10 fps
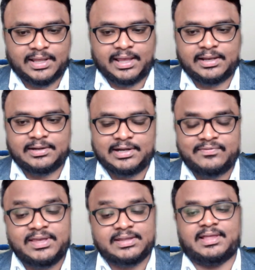And
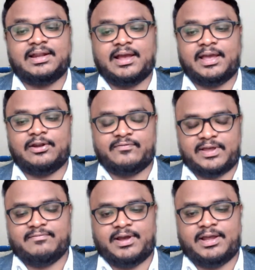living in that kind of
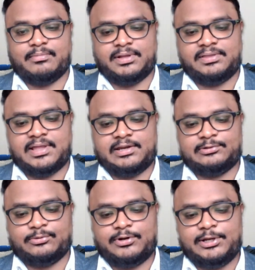environment, there is
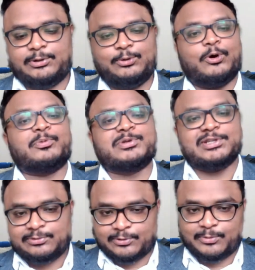only two
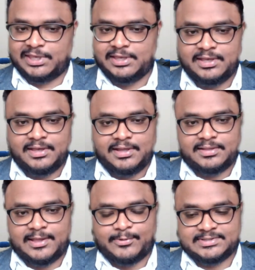options for me
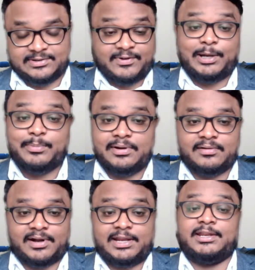that was available
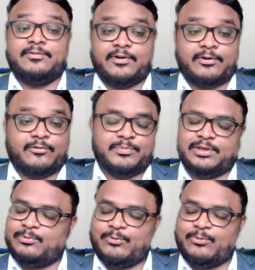right in front of me.